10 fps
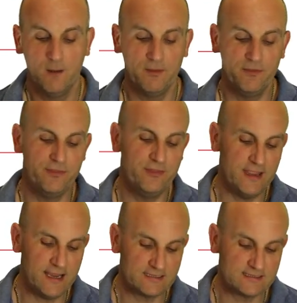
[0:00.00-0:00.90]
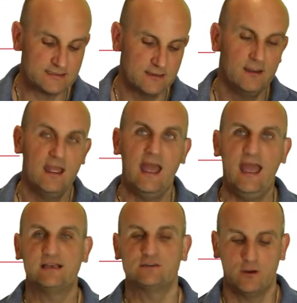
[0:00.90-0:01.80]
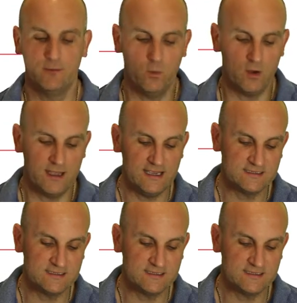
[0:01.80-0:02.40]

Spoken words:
But this x, y